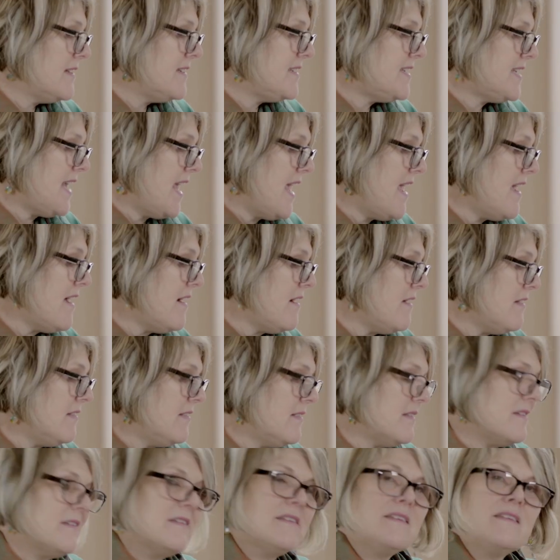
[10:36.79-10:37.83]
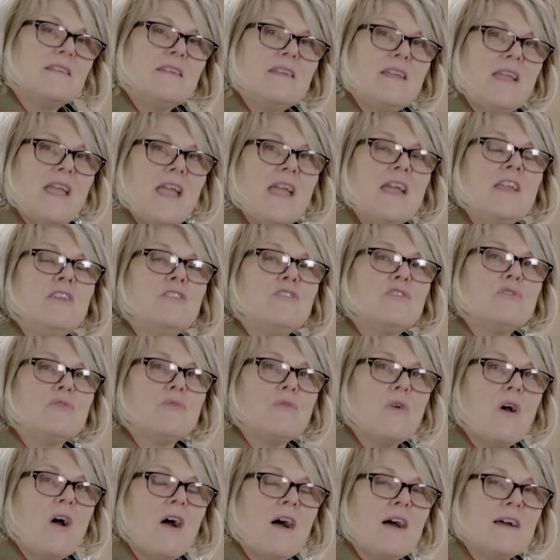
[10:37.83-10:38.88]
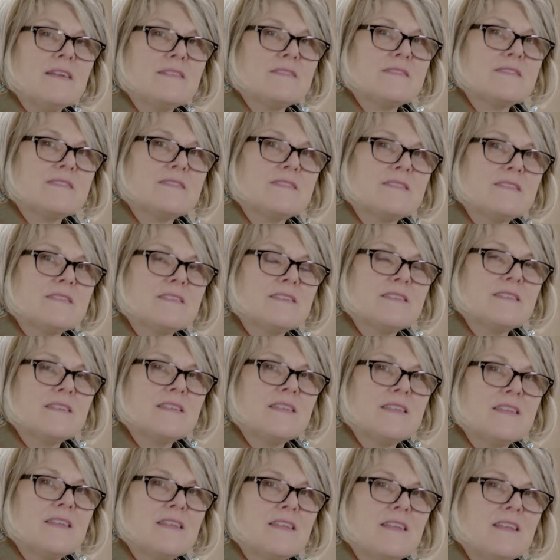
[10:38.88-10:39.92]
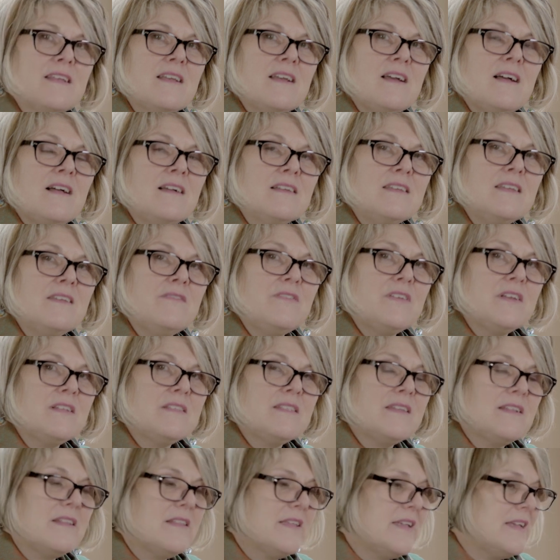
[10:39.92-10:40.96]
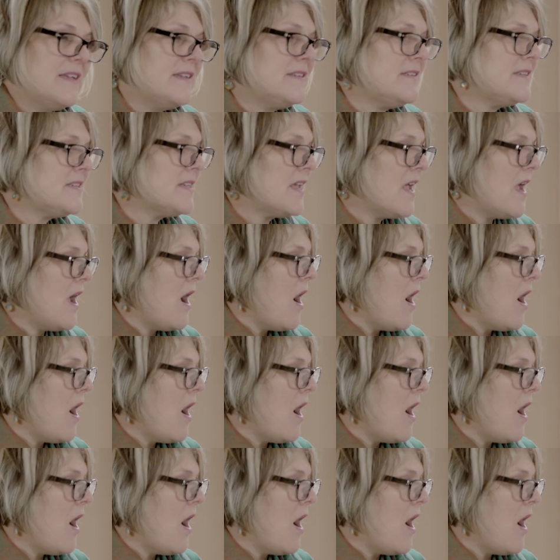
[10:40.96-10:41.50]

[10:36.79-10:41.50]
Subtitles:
tail, and cross. I'll give you a little hint.